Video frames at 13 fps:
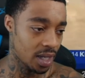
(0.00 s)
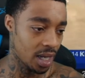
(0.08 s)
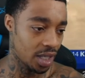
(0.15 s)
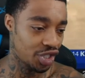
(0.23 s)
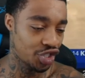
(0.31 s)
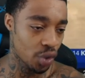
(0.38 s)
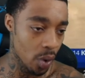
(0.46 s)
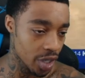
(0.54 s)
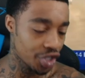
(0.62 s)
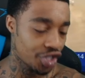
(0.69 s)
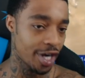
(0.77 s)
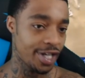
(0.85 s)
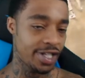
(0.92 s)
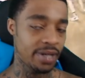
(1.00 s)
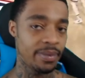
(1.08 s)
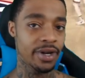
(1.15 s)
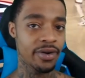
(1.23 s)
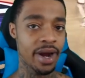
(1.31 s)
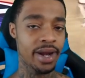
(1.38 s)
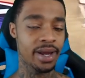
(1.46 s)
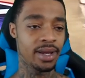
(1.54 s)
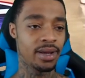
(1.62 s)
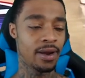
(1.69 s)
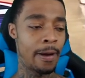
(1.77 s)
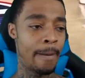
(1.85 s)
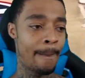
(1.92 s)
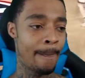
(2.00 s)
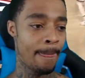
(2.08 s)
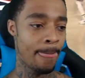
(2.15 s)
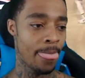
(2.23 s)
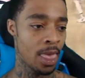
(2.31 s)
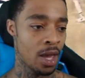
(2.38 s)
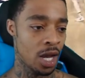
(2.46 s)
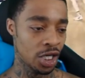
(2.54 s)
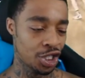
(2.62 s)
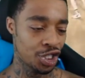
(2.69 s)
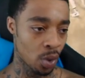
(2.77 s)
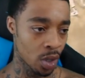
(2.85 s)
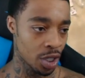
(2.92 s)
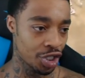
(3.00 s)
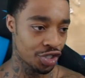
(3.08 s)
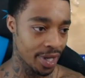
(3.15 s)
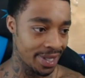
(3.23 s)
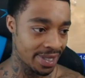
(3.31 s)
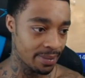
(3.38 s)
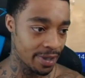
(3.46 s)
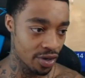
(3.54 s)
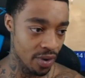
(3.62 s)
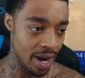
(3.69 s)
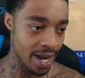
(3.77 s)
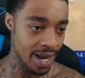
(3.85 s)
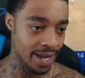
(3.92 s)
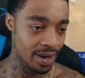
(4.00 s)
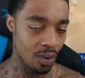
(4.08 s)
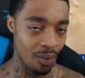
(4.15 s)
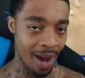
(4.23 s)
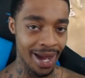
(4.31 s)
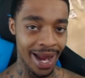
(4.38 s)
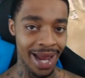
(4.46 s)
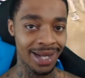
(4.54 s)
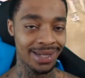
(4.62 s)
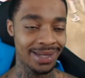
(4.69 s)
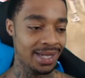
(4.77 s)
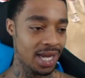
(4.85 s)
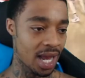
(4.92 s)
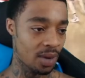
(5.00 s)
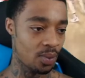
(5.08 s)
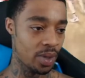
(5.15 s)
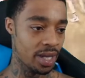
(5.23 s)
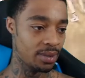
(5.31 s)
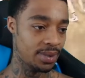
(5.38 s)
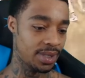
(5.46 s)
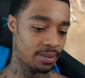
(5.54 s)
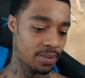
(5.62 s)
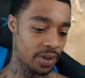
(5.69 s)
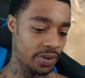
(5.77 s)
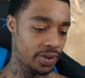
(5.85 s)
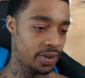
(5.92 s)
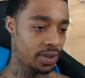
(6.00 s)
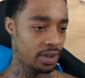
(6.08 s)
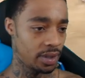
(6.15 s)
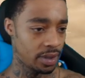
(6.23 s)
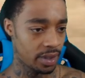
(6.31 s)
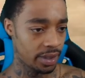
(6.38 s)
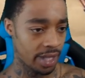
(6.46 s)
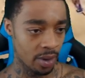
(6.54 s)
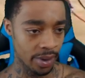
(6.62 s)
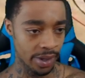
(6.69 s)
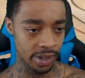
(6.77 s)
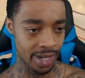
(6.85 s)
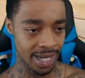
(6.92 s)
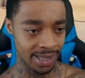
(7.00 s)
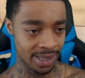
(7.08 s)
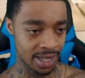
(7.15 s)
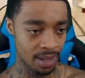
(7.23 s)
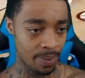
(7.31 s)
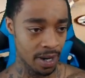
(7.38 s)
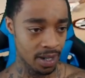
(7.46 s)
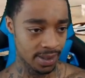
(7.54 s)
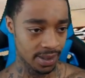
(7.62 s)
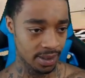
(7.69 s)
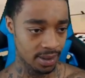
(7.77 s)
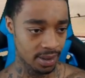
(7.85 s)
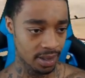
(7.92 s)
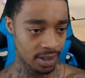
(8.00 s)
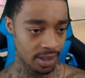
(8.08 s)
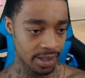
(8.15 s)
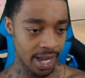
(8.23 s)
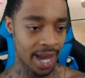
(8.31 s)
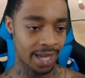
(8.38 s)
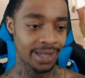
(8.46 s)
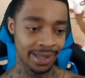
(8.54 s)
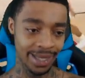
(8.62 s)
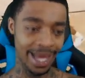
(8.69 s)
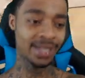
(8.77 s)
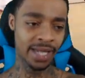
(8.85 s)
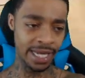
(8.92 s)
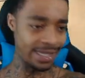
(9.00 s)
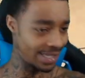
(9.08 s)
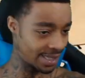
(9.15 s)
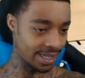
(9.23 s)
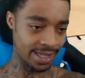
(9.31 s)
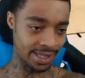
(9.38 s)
shorter Tracy McGrady. A shorter Tracy McGrady and a right-handed Zion Williamson, bro. There we go. That's the comparison. Yeah, that's what he just did.